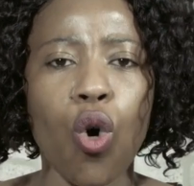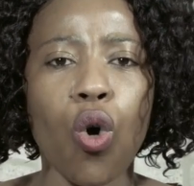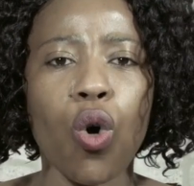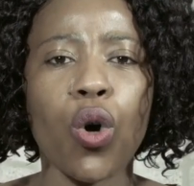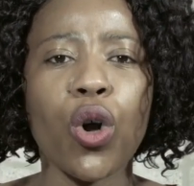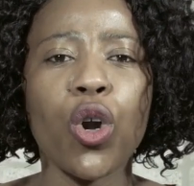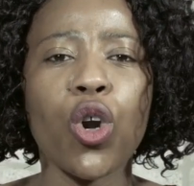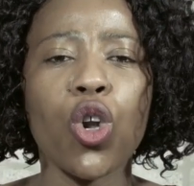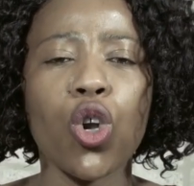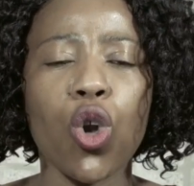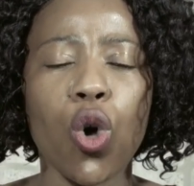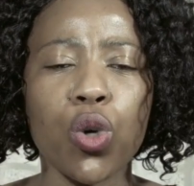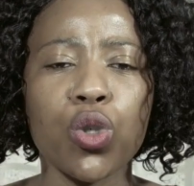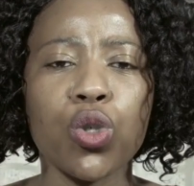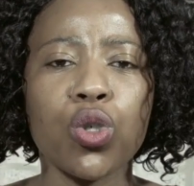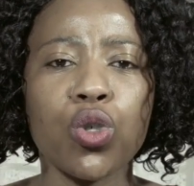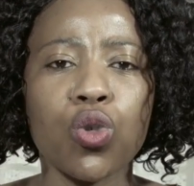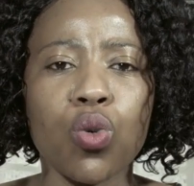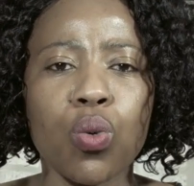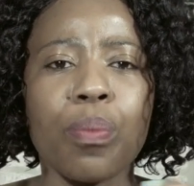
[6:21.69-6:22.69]
or
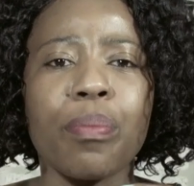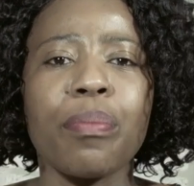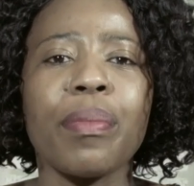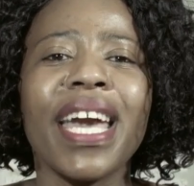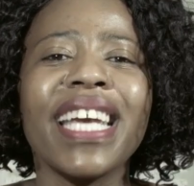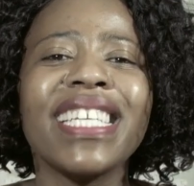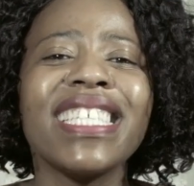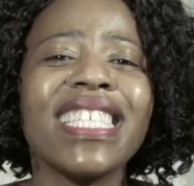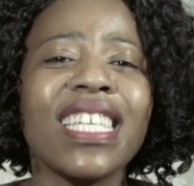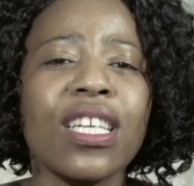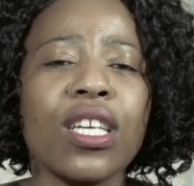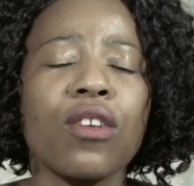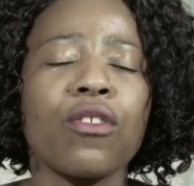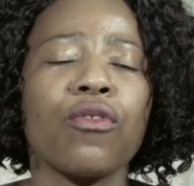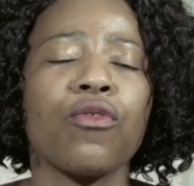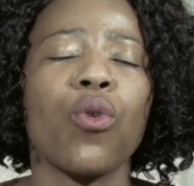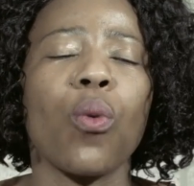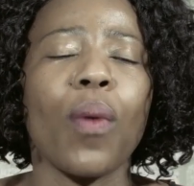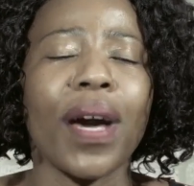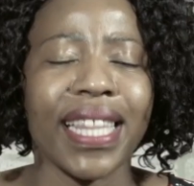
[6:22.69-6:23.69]
close to
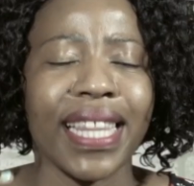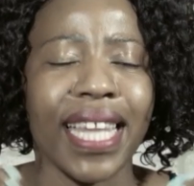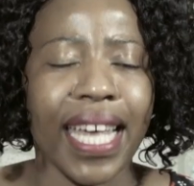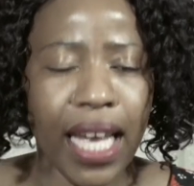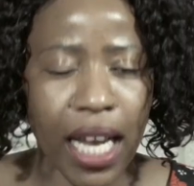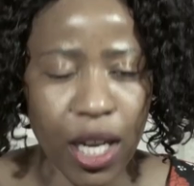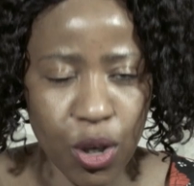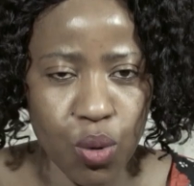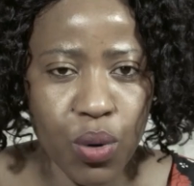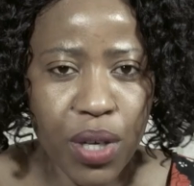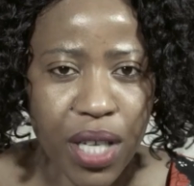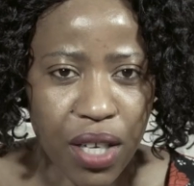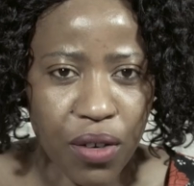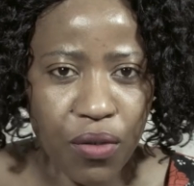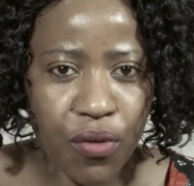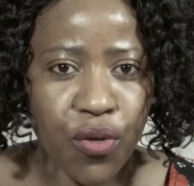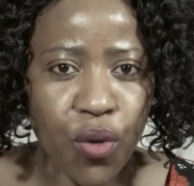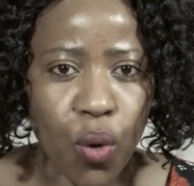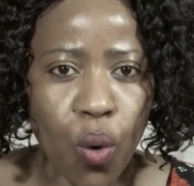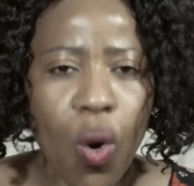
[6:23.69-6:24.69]
matching for what they are
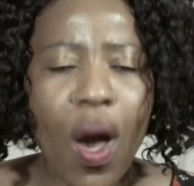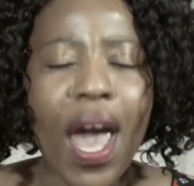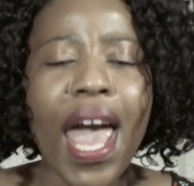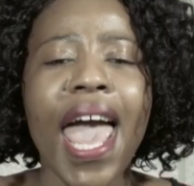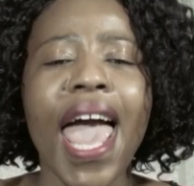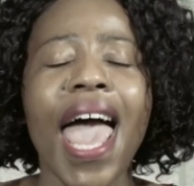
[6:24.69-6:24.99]
looking for.